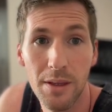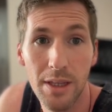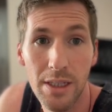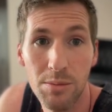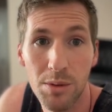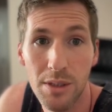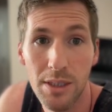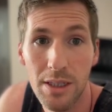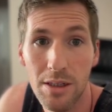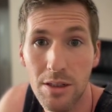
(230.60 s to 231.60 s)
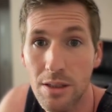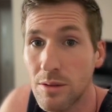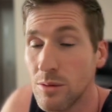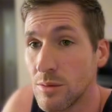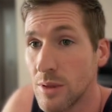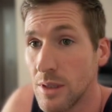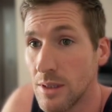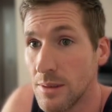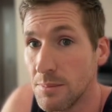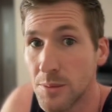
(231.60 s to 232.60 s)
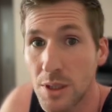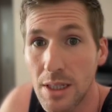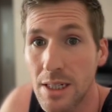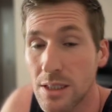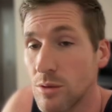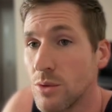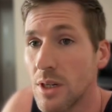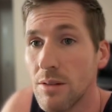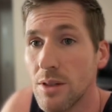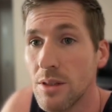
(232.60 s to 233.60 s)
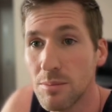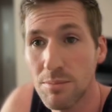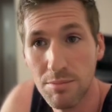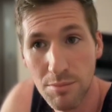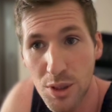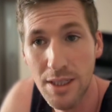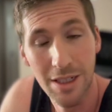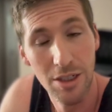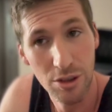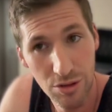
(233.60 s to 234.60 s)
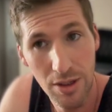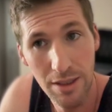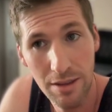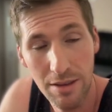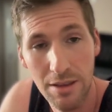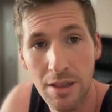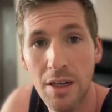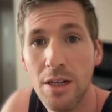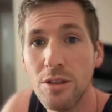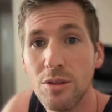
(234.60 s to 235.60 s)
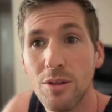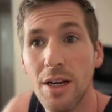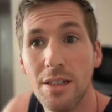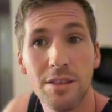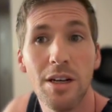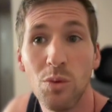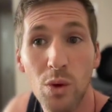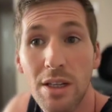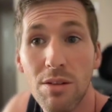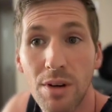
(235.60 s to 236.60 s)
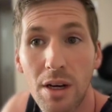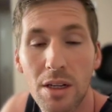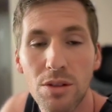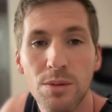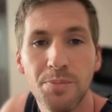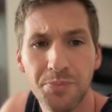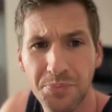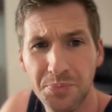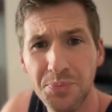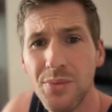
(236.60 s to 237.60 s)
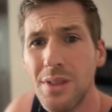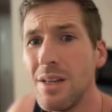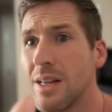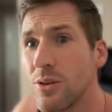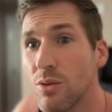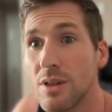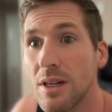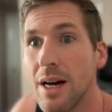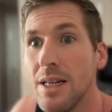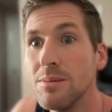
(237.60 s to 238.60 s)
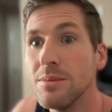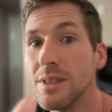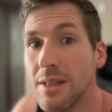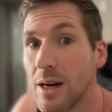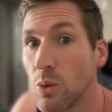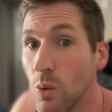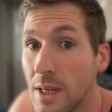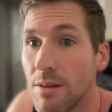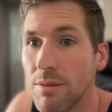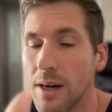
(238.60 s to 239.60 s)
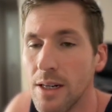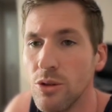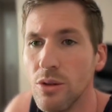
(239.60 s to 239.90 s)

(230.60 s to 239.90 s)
this particular connection would have a particular strength, so that's a weight value, and over time that weight value